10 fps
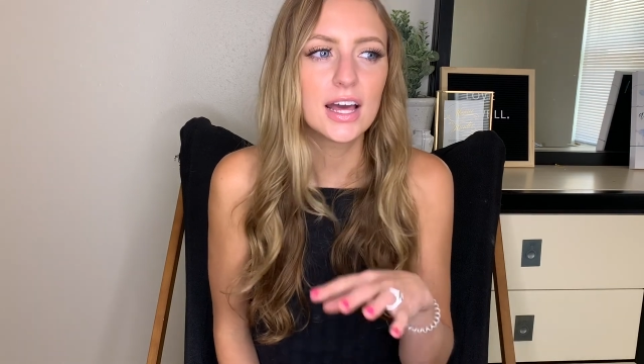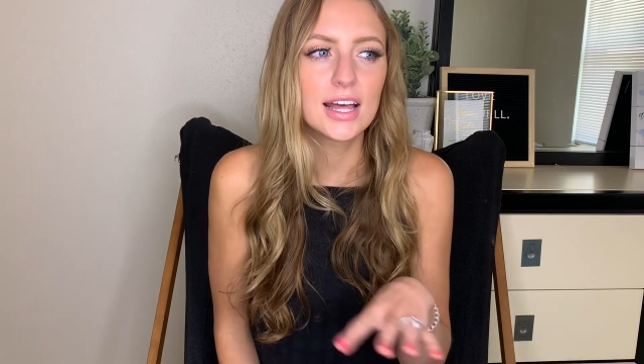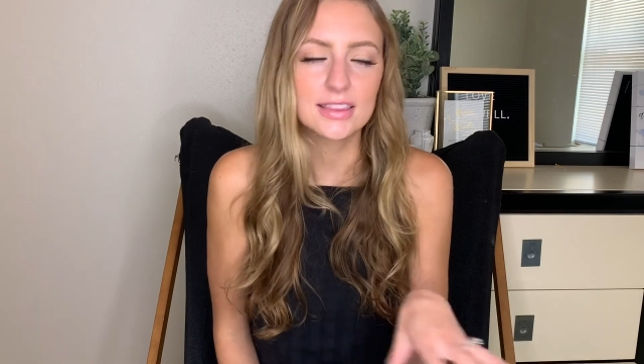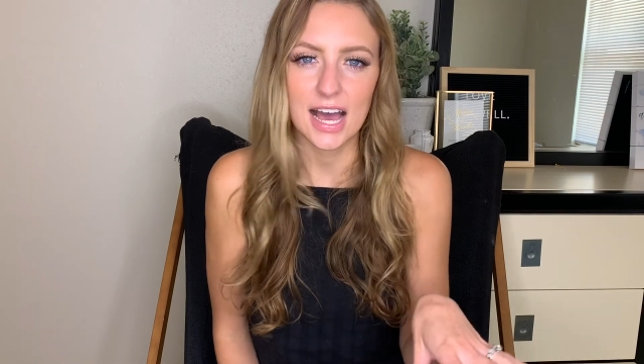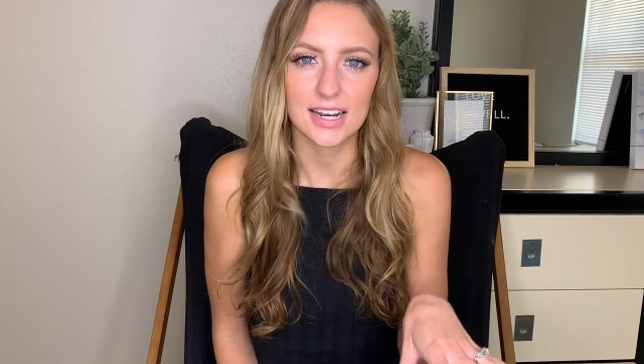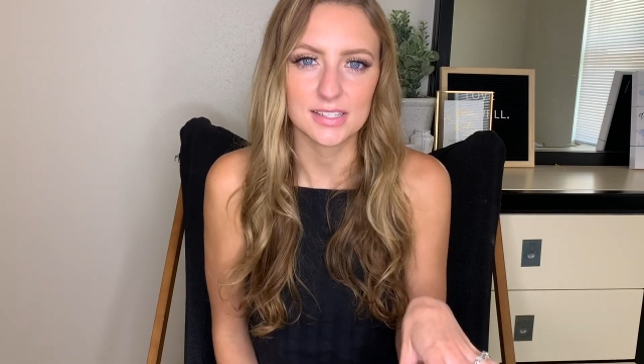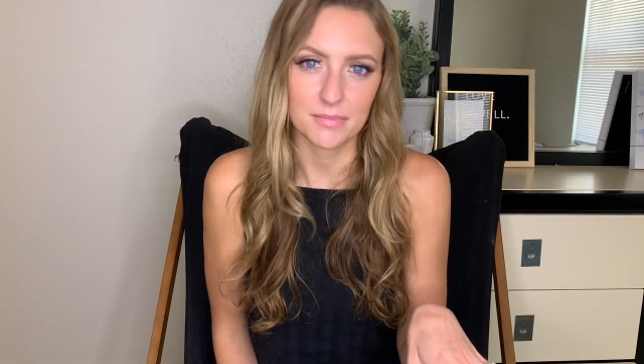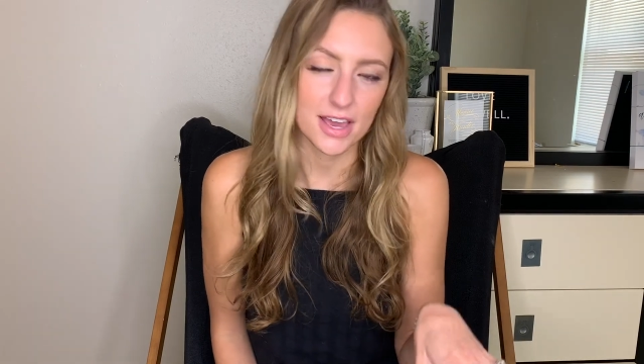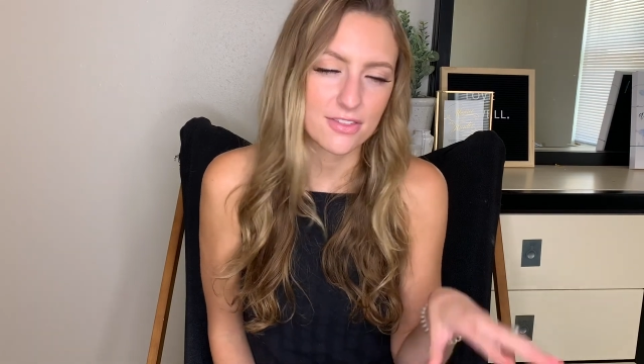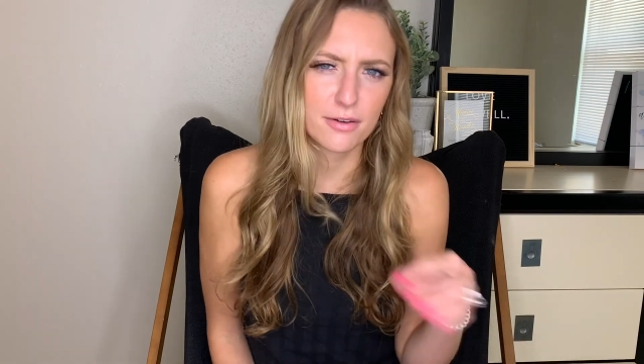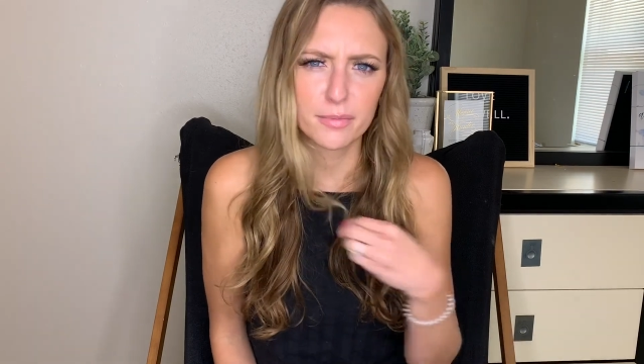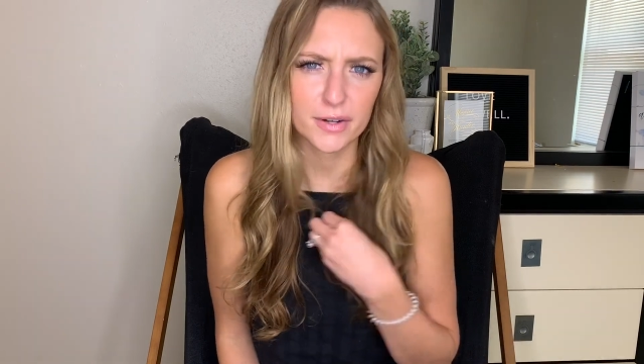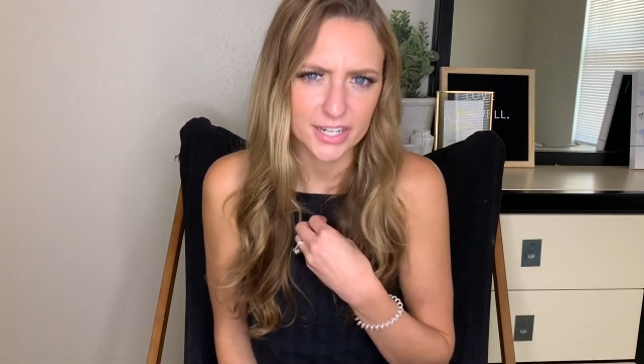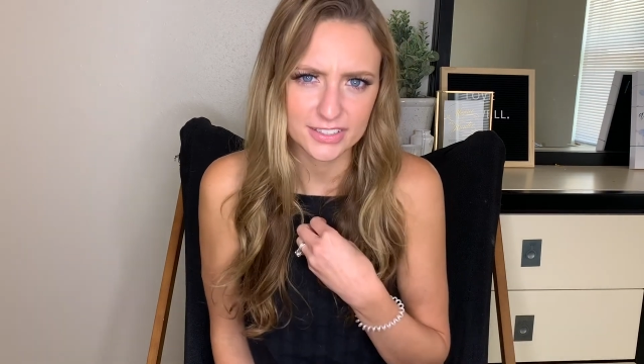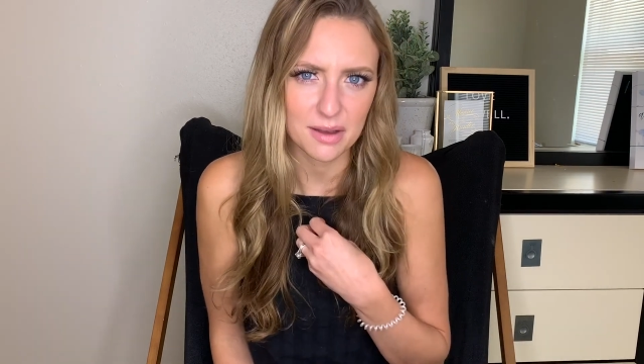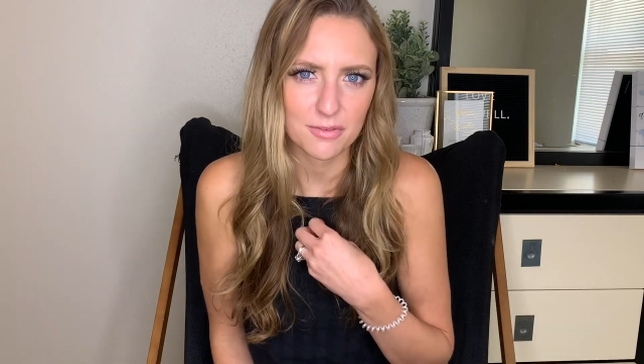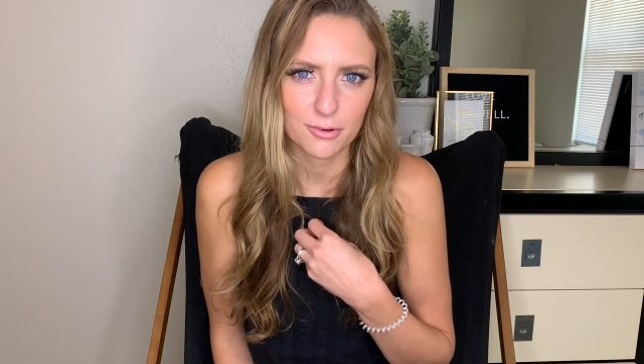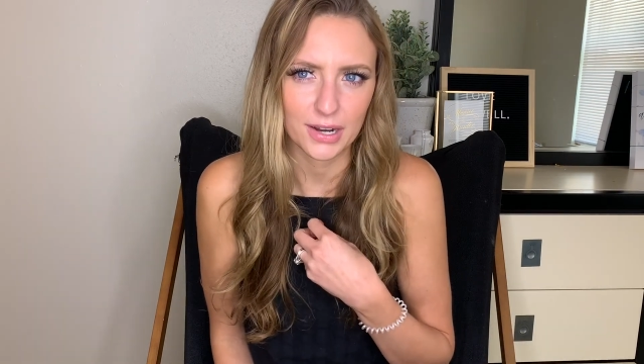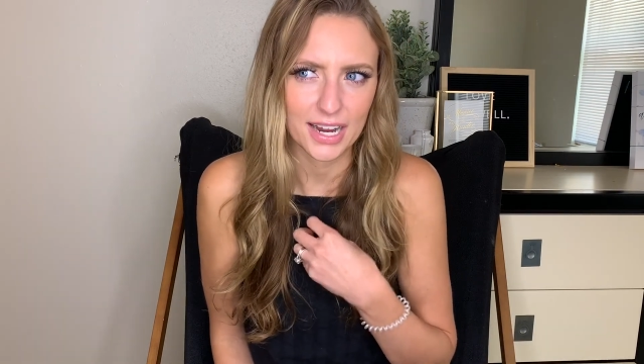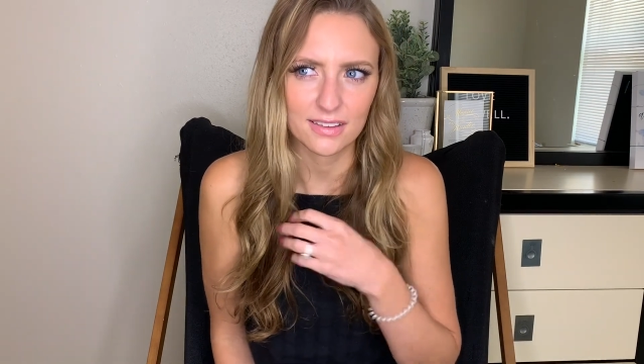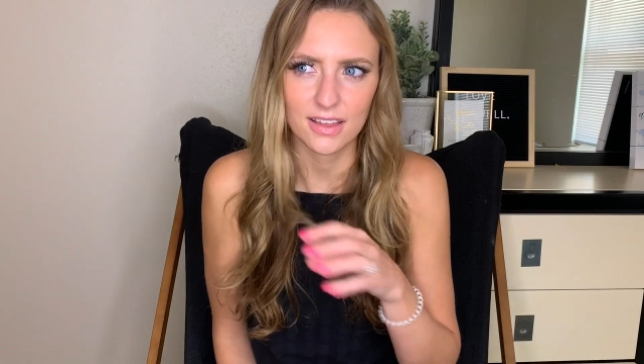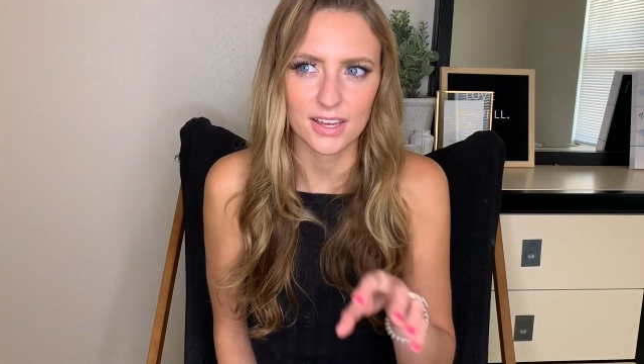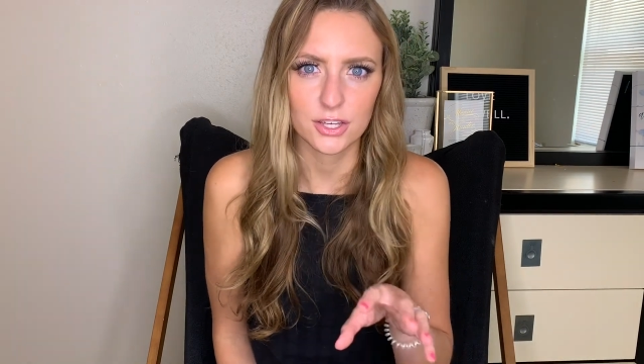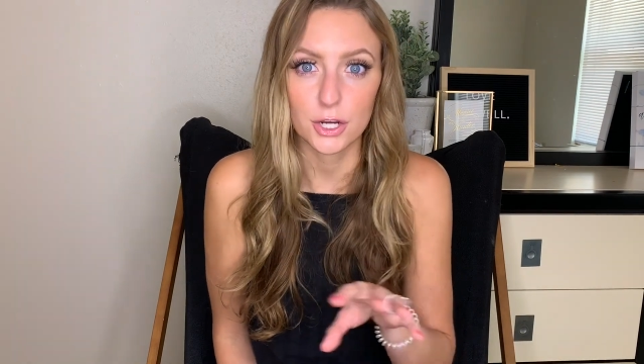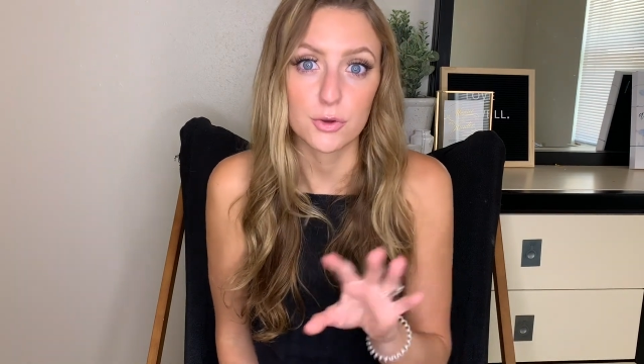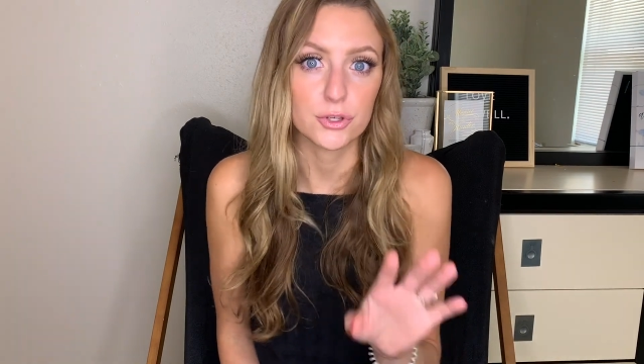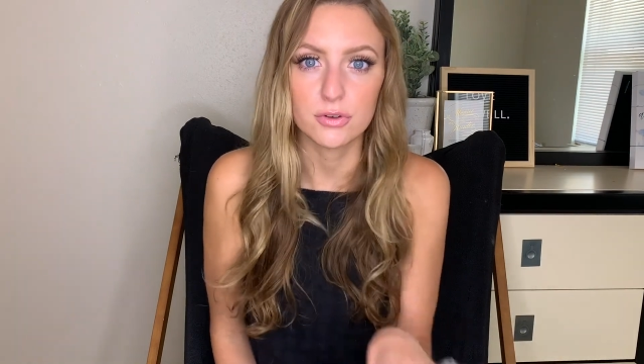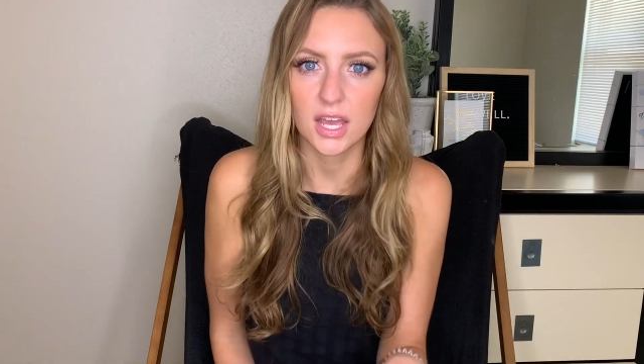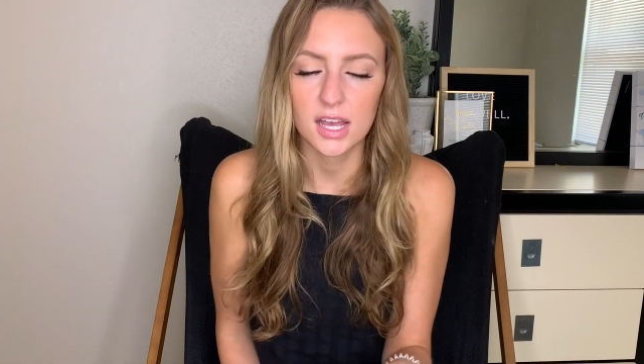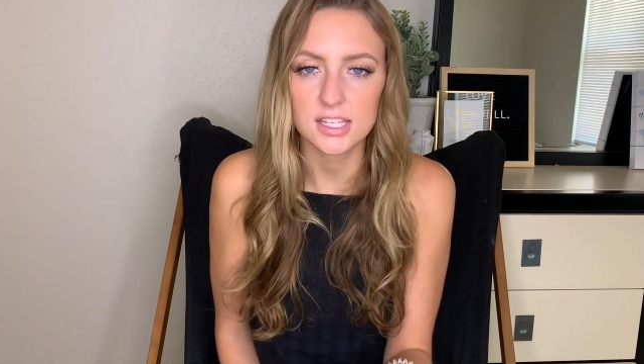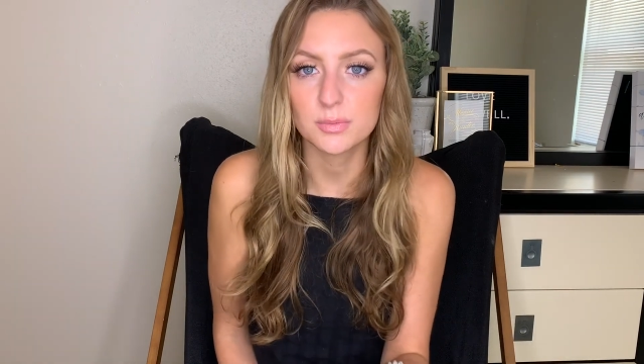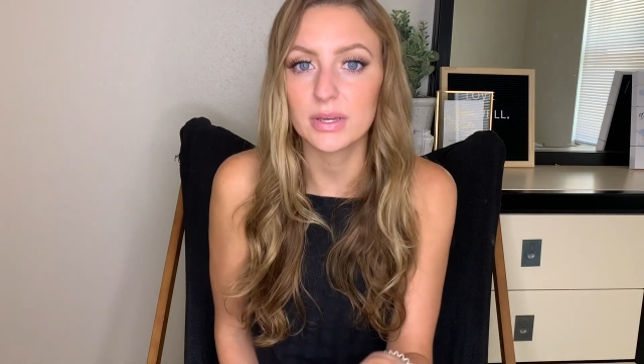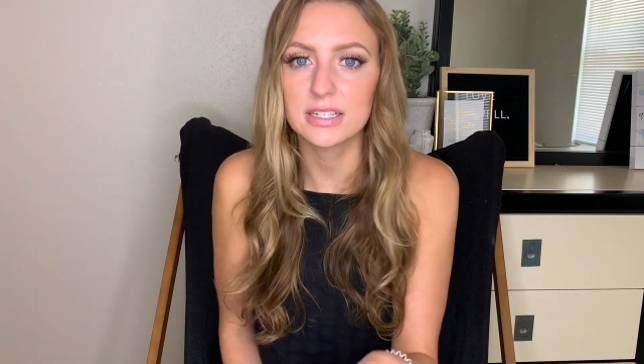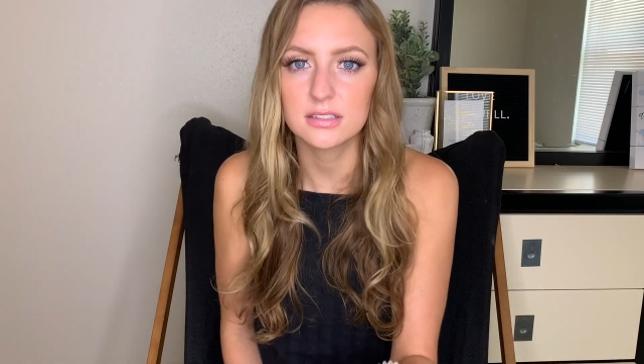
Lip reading: That is a myth. I remember hearing that beforehand, like, you know, you can't speak